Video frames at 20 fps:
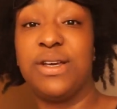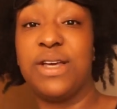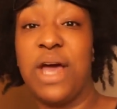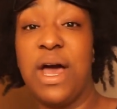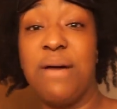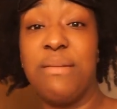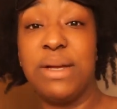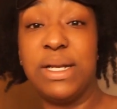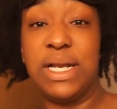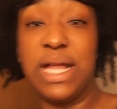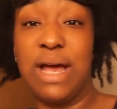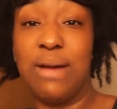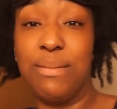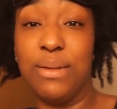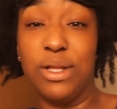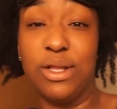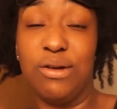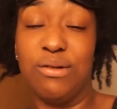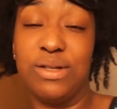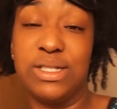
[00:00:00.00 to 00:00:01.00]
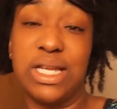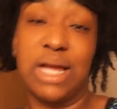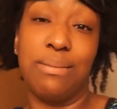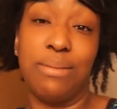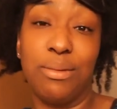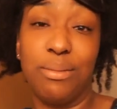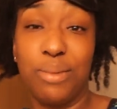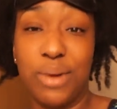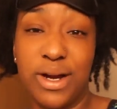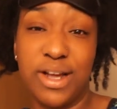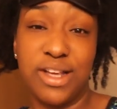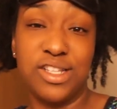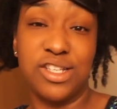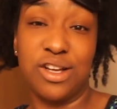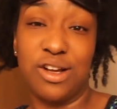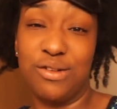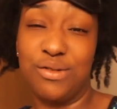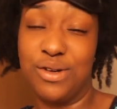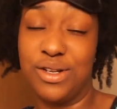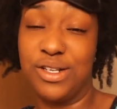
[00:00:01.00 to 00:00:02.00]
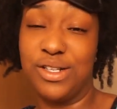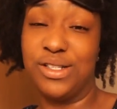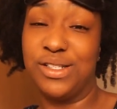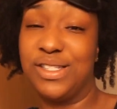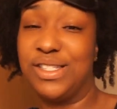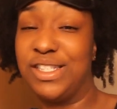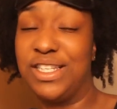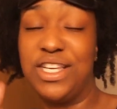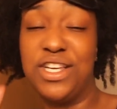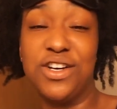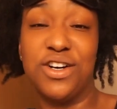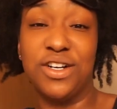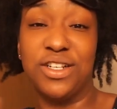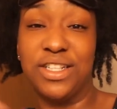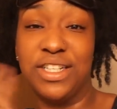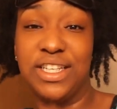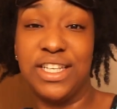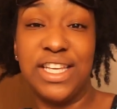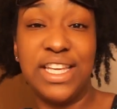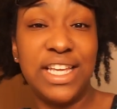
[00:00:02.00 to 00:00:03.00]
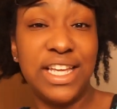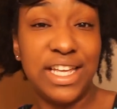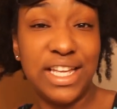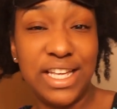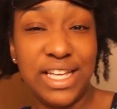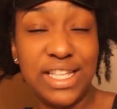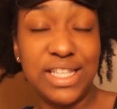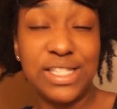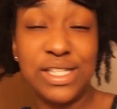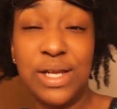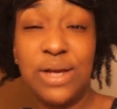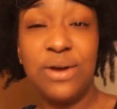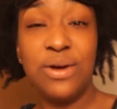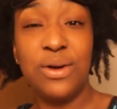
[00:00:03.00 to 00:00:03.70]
comment down below what type of pranks y'all wanted to see on the kids,